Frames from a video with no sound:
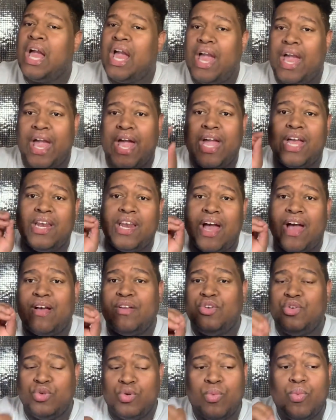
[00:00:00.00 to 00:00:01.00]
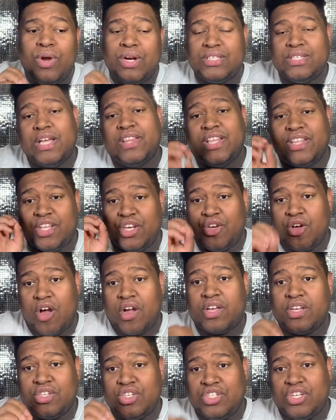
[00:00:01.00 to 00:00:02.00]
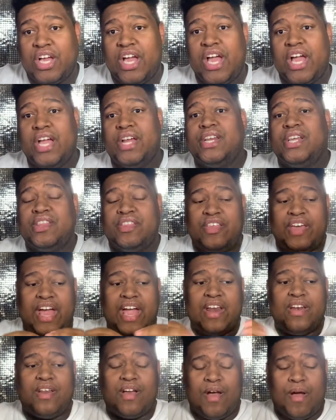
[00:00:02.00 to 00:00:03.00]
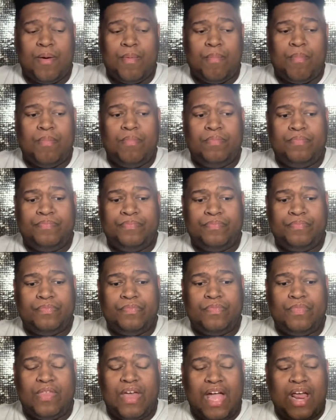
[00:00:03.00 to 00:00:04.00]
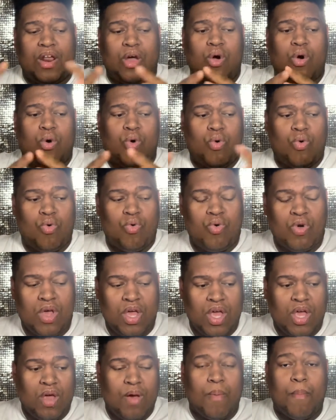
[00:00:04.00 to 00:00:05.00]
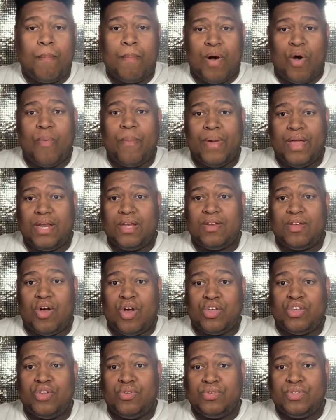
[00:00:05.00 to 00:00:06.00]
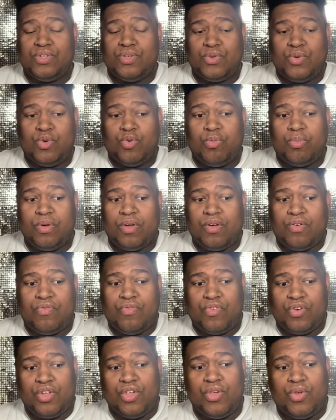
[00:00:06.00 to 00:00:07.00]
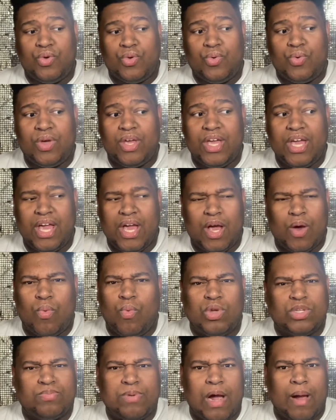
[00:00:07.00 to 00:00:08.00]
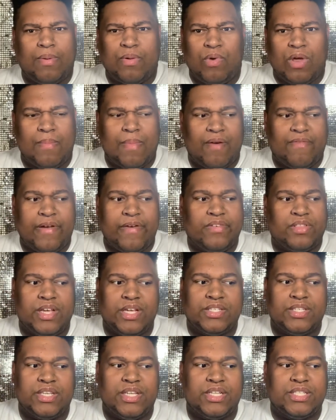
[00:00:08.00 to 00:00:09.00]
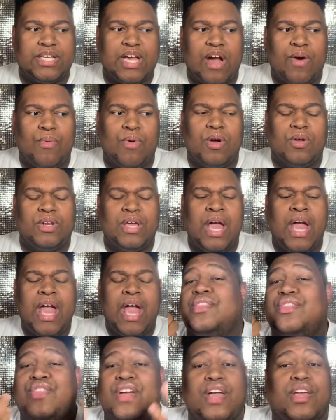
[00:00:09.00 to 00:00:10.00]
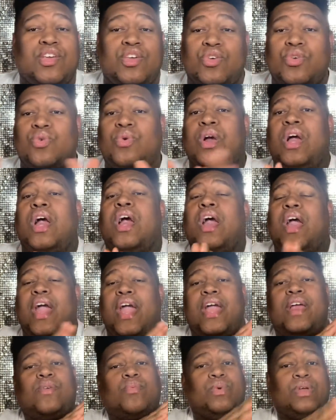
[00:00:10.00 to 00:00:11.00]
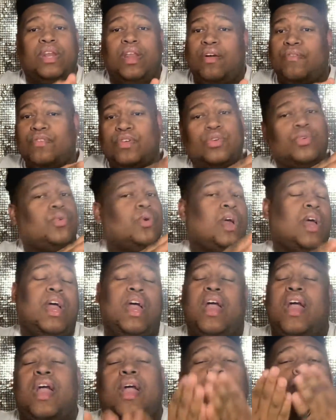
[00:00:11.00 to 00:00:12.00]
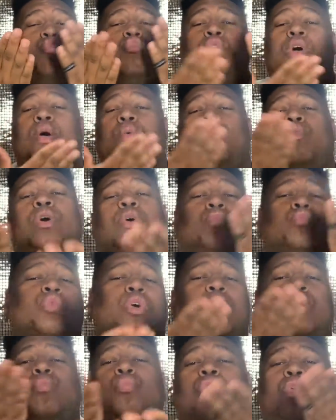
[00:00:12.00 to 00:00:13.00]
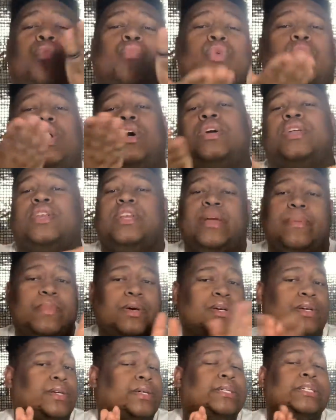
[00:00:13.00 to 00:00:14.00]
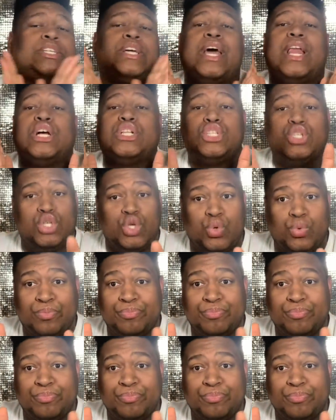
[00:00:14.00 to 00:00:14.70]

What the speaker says: And I do want to say that the Darkest Shade, that whole moment on YouTube for you was probably one of my favorite things in the entire world. Thank you, and we love you, and Nima, shout out to you.